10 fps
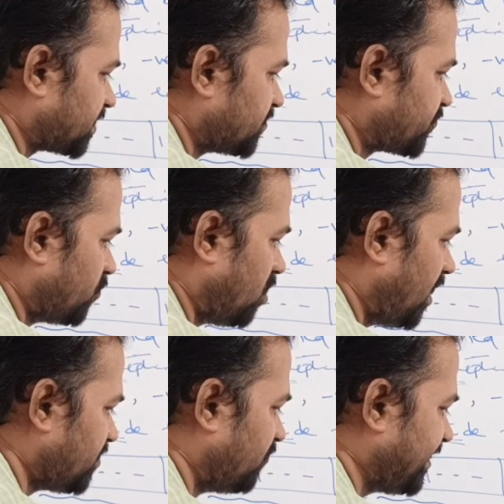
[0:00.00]
So
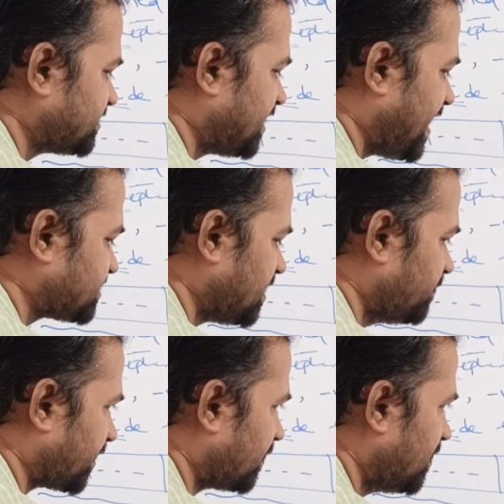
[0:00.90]
on, what is the last
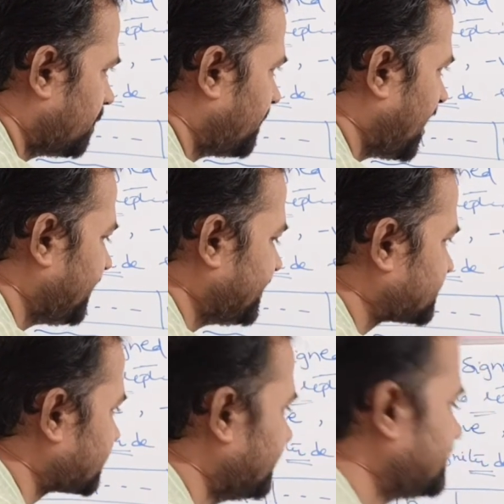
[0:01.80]
number?
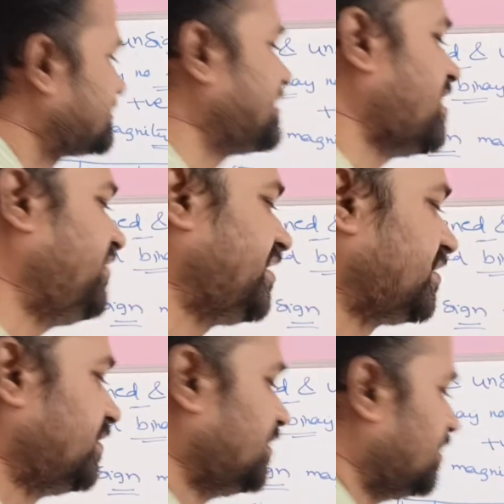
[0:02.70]
Minus 7.